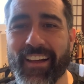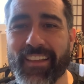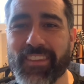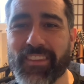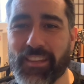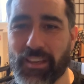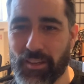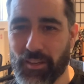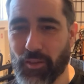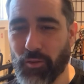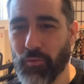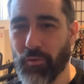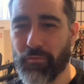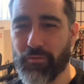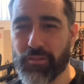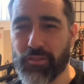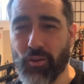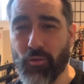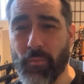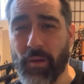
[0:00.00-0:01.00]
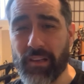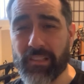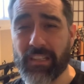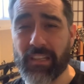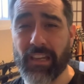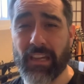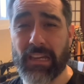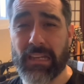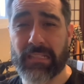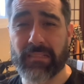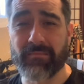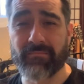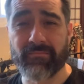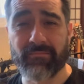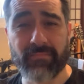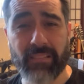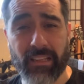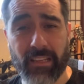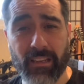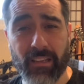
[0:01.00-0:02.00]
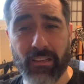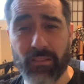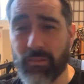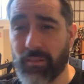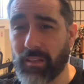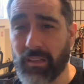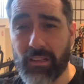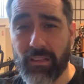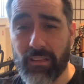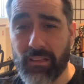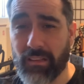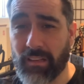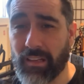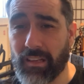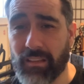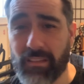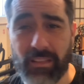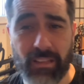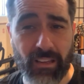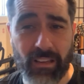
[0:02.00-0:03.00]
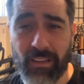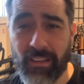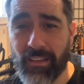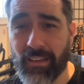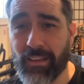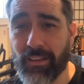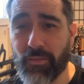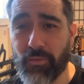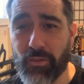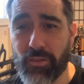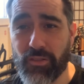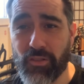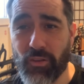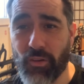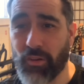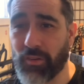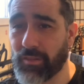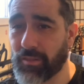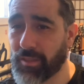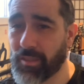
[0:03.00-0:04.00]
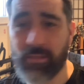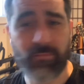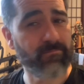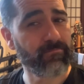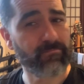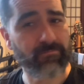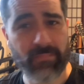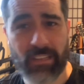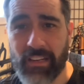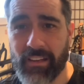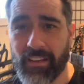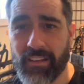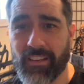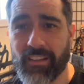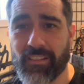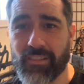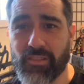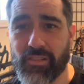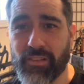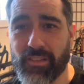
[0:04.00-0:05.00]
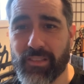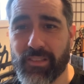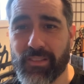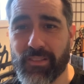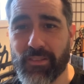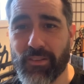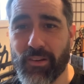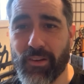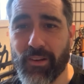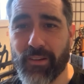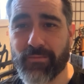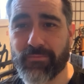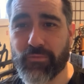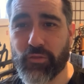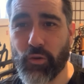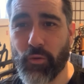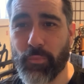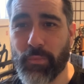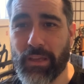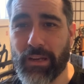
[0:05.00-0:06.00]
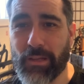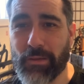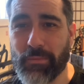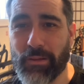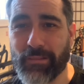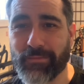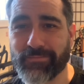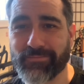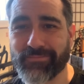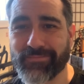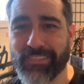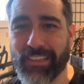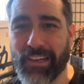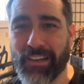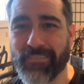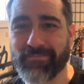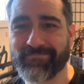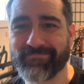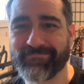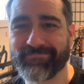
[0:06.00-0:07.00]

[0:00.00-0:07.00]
Thank you ever so much again. Again, if you needed anything, any questions, just drop me an email, yeah?